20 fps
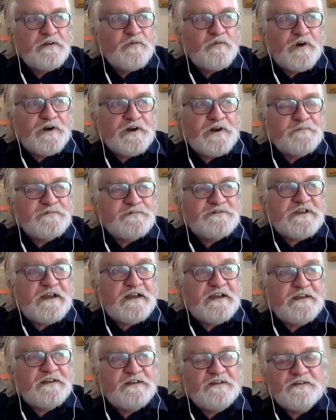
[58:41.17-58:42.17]
What I'm
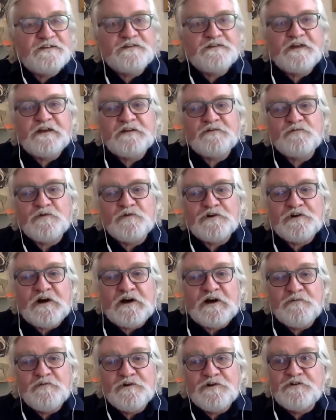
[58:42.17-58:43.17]
saying is that what
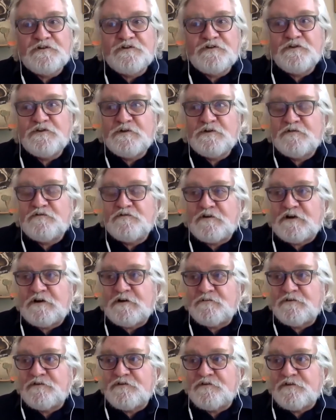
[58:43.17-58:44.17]
I would do if I
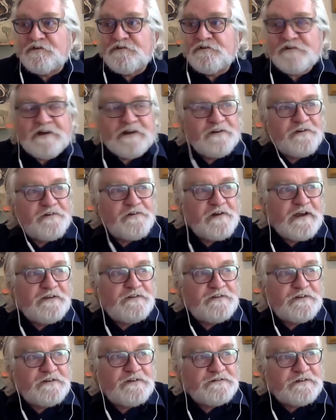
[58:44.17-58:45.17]
was Andre de
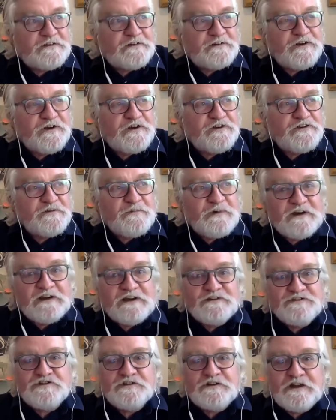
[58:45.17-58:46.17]
is I'd go to my
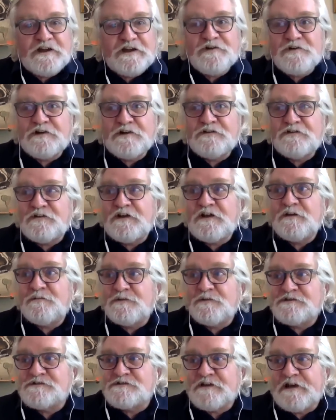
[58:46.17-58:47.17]
engineering team
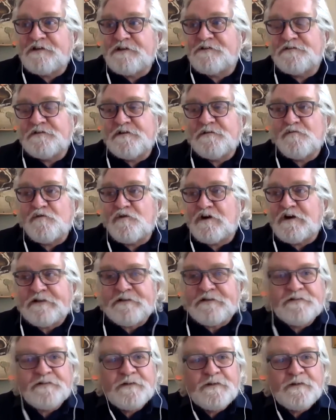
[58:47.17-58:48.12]
and say to them, right,